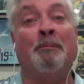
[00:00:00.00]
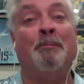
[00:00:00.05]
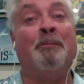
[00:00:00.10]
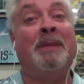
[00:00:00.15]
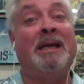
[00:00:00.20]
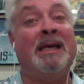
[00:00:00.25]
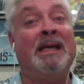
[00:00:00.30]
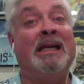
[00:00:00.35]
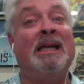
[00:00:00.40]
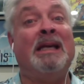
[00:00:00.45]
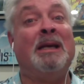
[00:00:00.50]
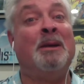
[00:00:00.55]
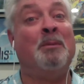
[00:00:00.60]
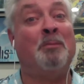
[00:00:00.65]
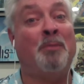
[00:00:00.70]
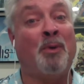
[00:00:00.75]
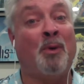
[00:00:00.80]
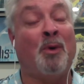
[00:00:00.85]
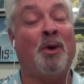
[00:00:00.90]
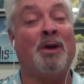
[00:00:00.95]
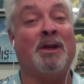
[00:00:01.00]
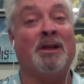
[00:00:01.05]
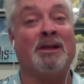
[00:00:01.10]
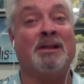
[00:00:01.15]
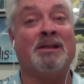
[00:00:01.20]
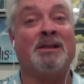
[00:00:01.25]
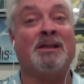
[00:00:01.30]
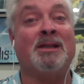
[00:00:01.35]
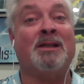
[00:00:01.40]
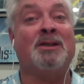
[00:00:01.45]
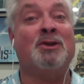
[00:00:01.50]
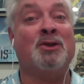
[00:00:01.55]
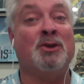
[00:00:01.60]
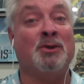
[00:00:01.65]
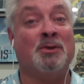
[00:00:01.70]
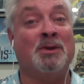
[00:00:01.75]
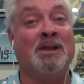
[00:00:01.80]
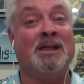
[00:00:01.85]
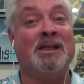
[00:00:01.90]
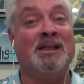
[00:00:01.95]
big importance
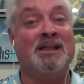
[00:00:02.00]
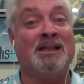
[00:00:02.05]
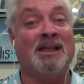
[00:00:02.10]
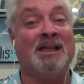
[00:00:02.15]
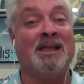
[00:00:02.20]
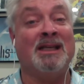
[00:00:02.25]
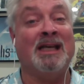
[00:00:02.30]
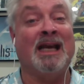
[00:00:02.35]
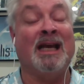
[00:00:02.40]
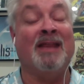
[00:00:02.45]
to DC,